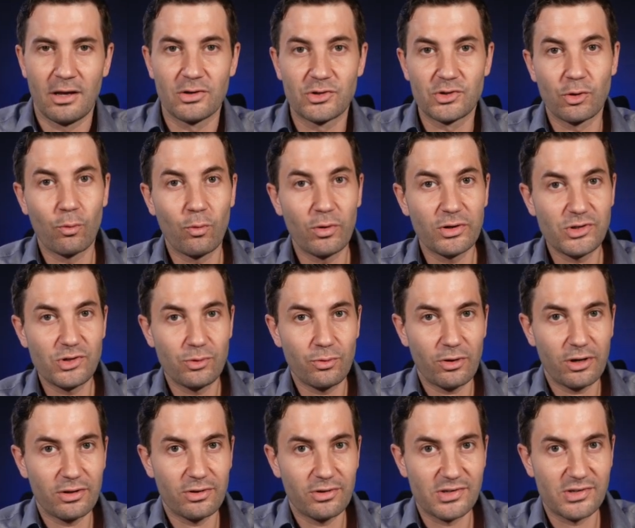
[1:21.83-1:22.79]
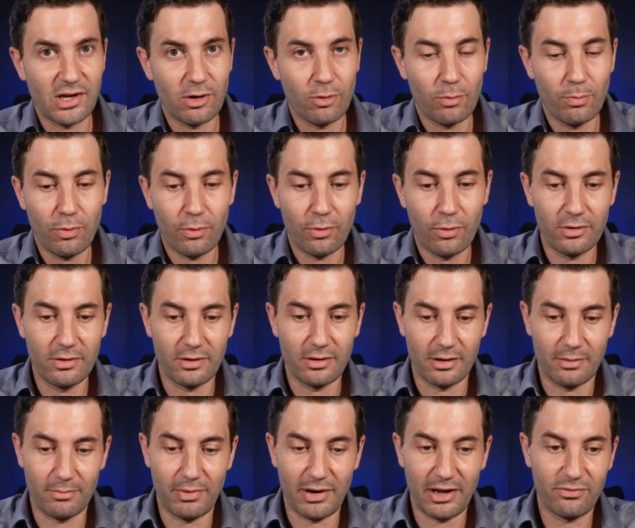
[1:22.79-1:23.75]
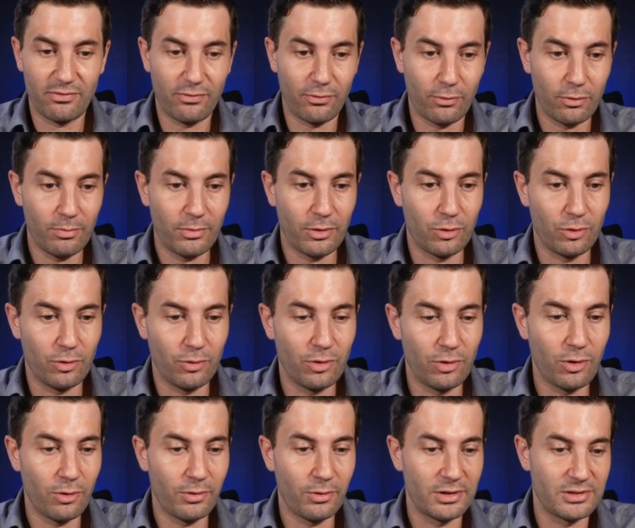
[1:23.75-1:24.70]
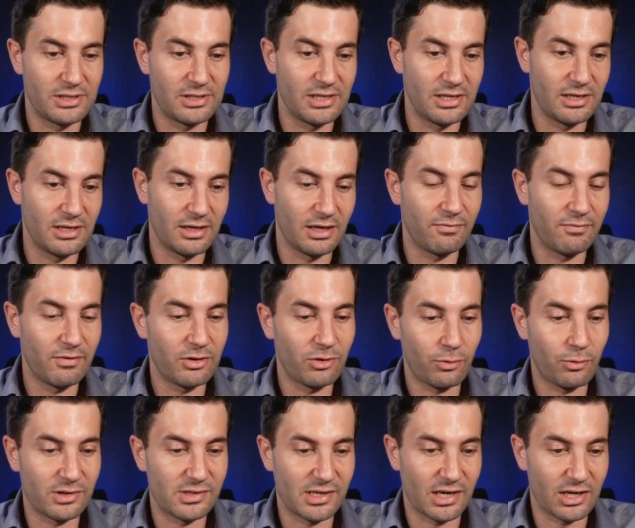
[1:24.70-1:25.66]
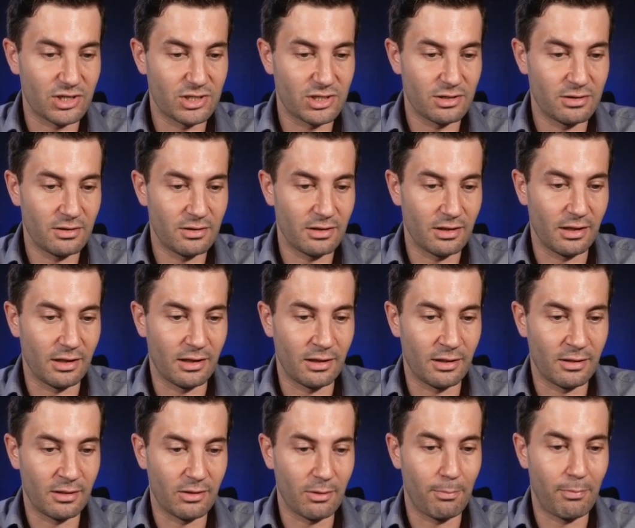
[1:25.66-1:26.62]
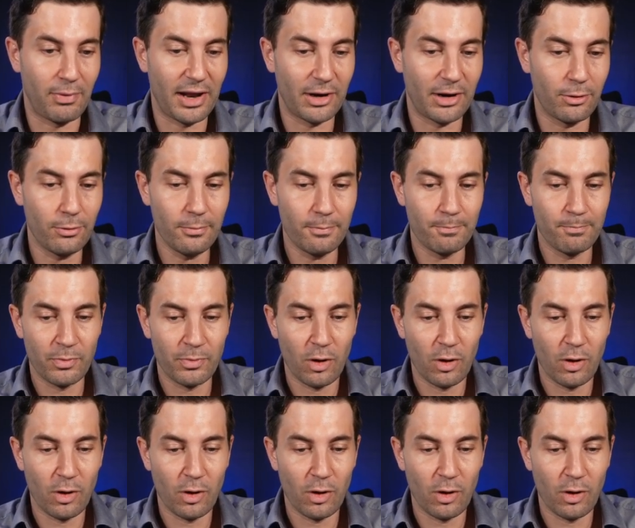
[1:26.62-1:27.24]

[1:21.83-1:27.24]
So once you are in the Sellerboard platform, you go in the inventory section in the planner,